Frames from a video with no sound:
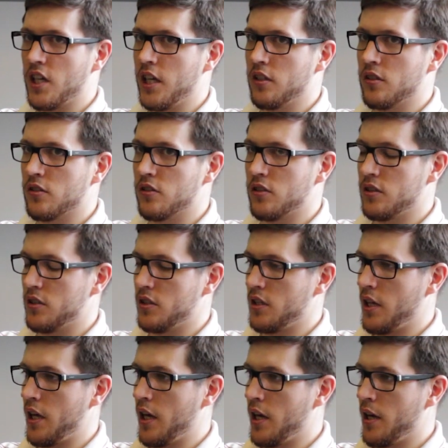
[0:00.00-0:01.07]

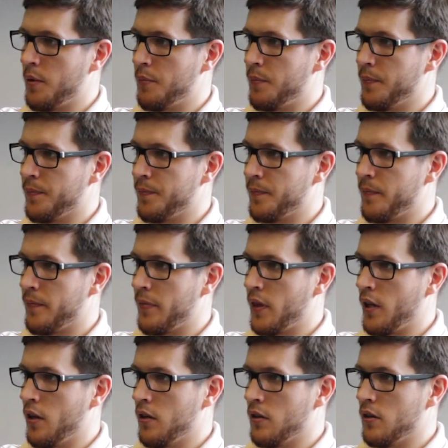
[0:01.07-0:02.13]
designs,
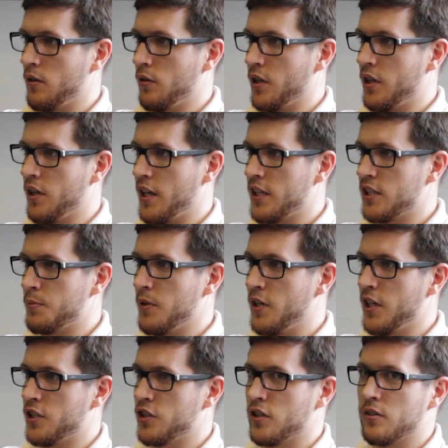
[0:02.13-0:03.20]
looking at the
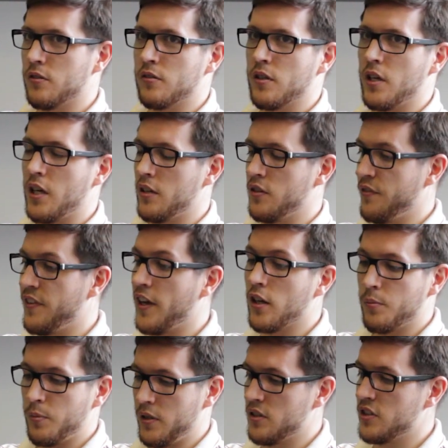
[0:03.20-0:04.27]
inspiration,
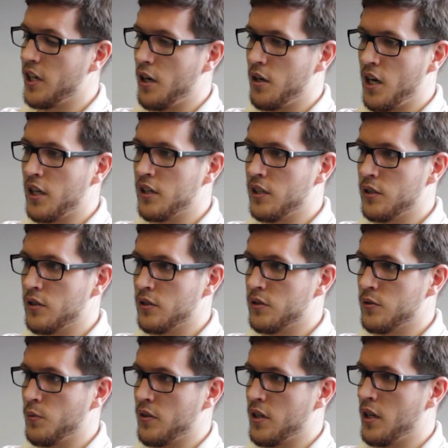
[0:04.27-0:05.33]
developing certain
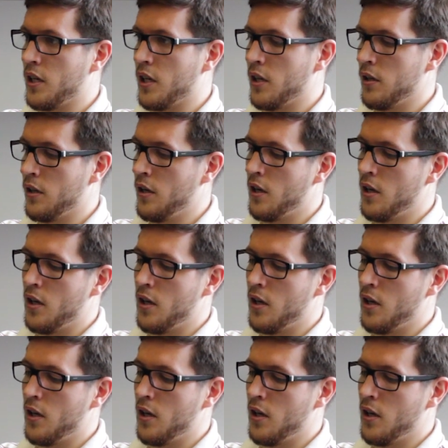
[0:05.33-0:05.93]
ideas within that.